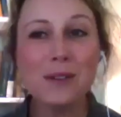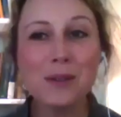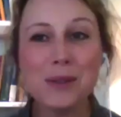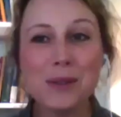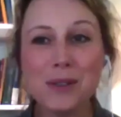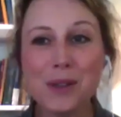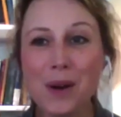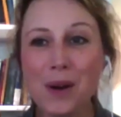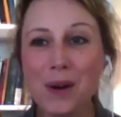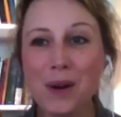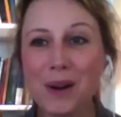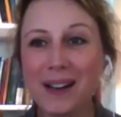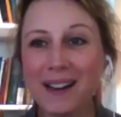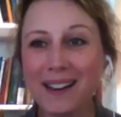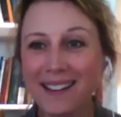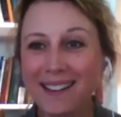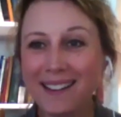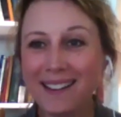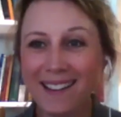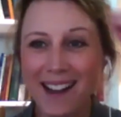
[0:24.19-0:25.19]

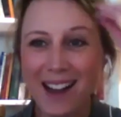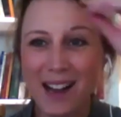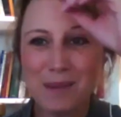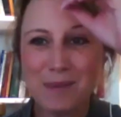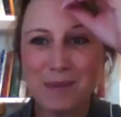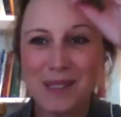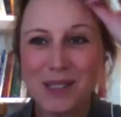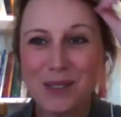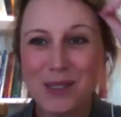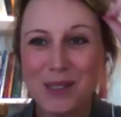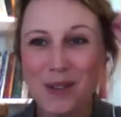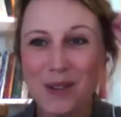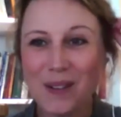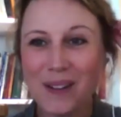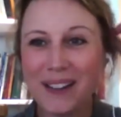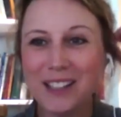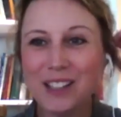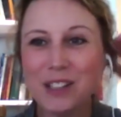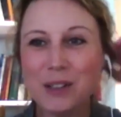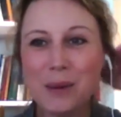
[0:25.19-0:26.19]
sorry. I'm so sorry.
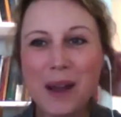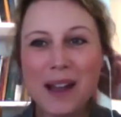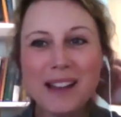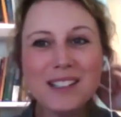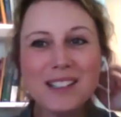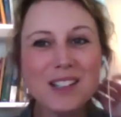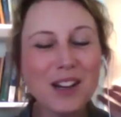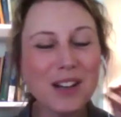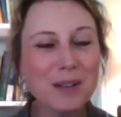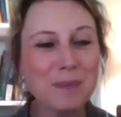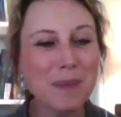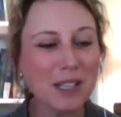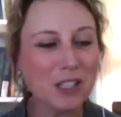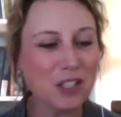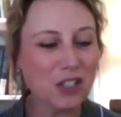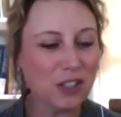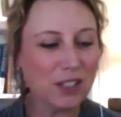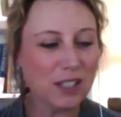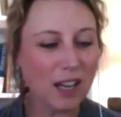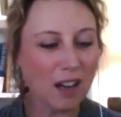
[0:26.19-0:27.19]
You had
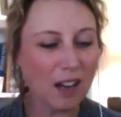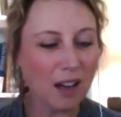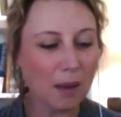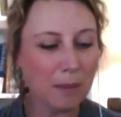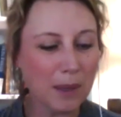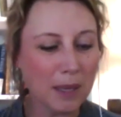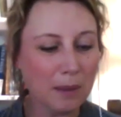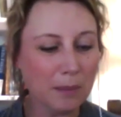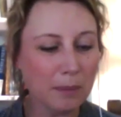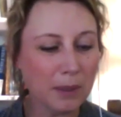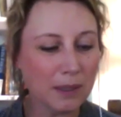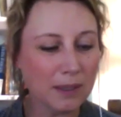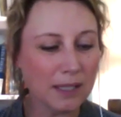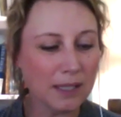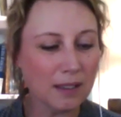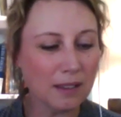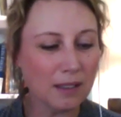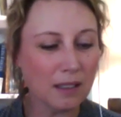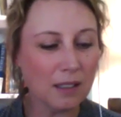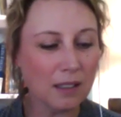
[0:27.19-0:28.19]
mentioned in
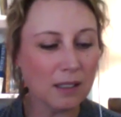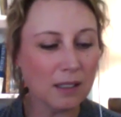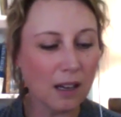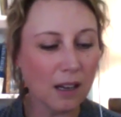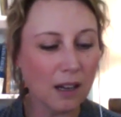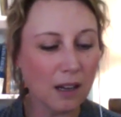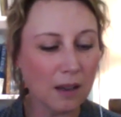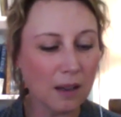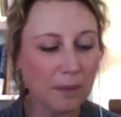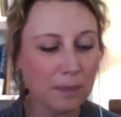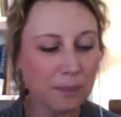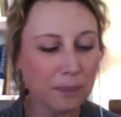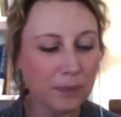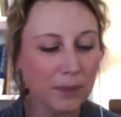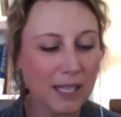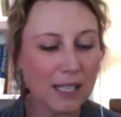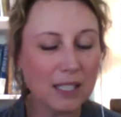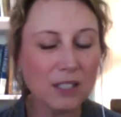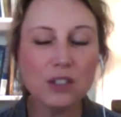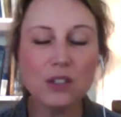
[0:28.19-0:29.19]
building the
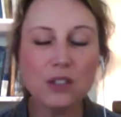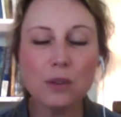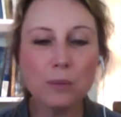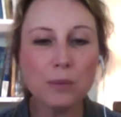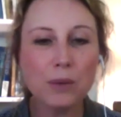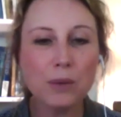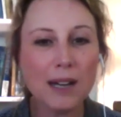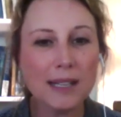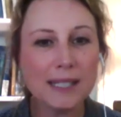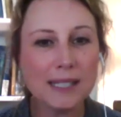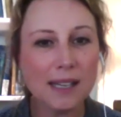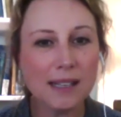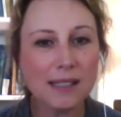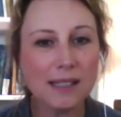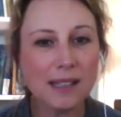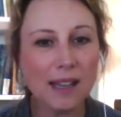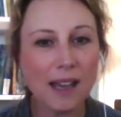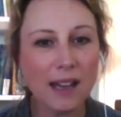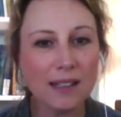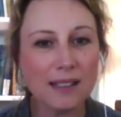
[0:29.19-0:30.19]
into the process
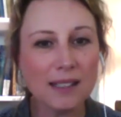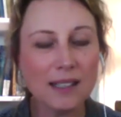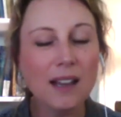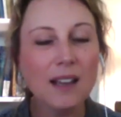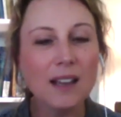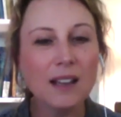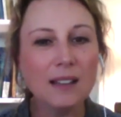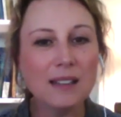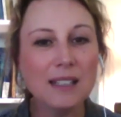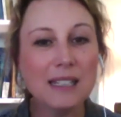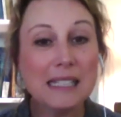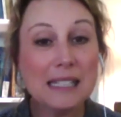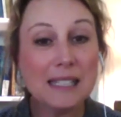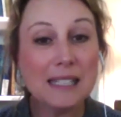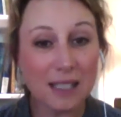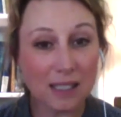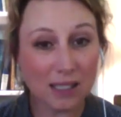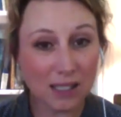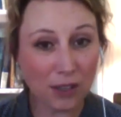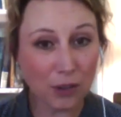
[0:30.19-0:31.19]
that these
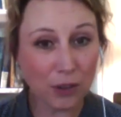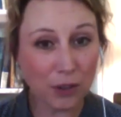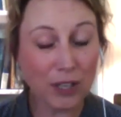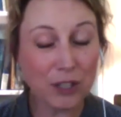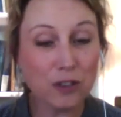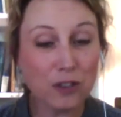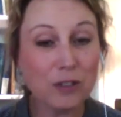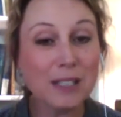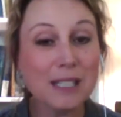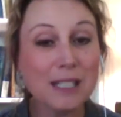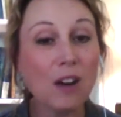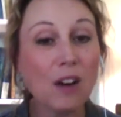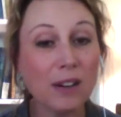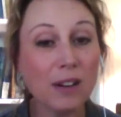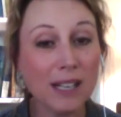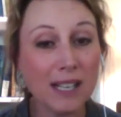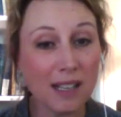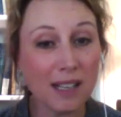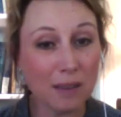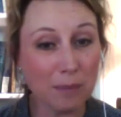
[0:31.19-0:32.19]
6 other countries
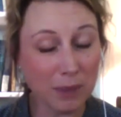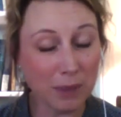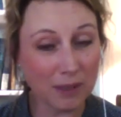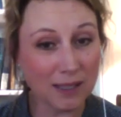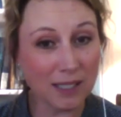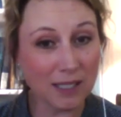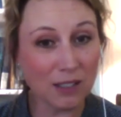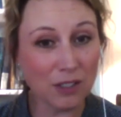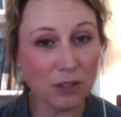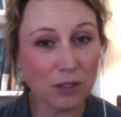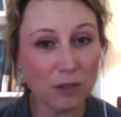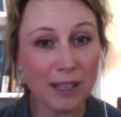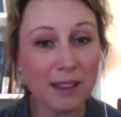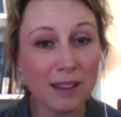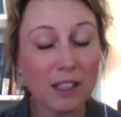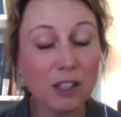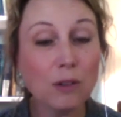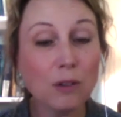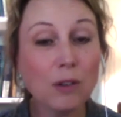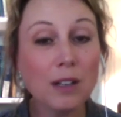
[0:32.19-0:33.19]
already had built into. I
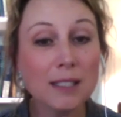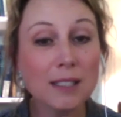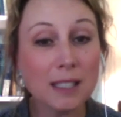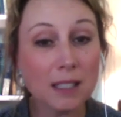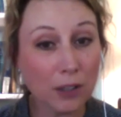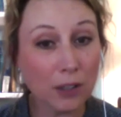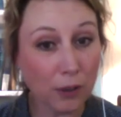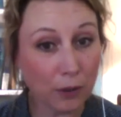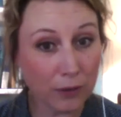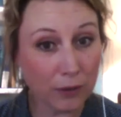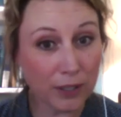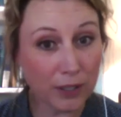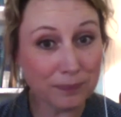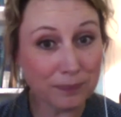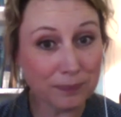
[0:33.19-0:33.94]
think you called it COBIT.